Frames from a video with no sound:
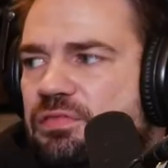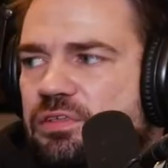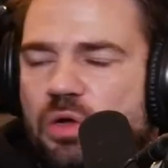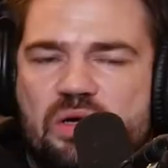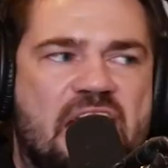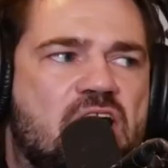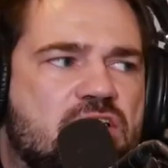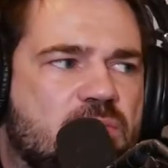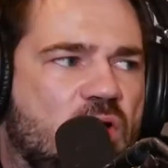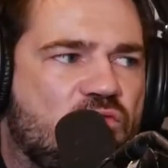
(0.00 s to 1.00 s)
No one
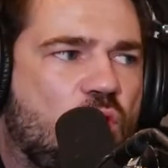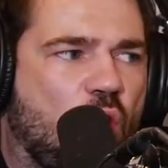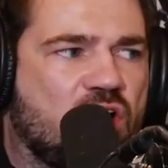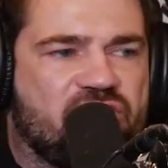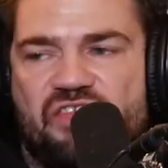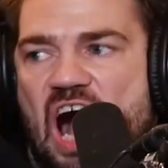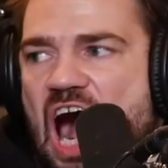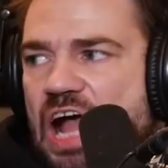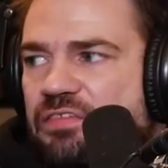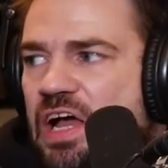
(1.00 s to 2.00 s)
cares about 4 and
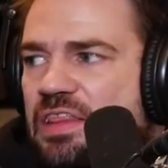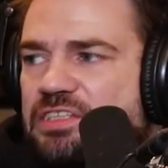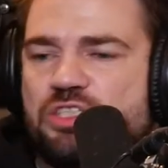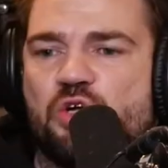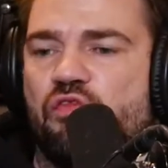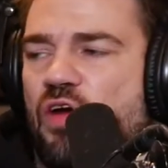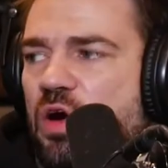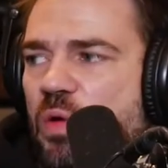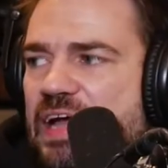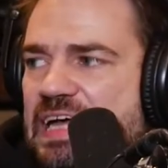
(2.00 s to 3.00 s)
5. That's too
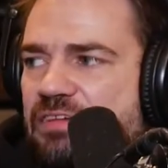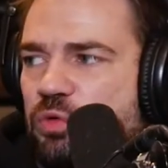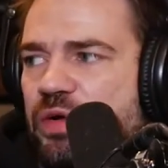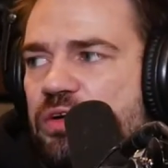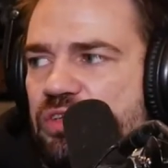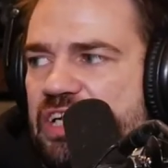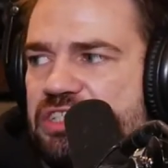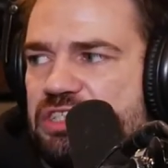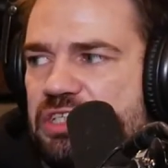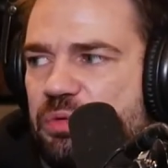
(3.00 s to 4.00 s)
far away to have a real
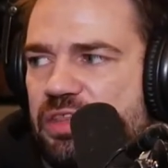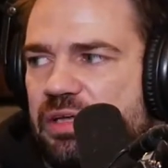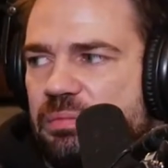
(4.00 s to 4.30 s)
relationship with them.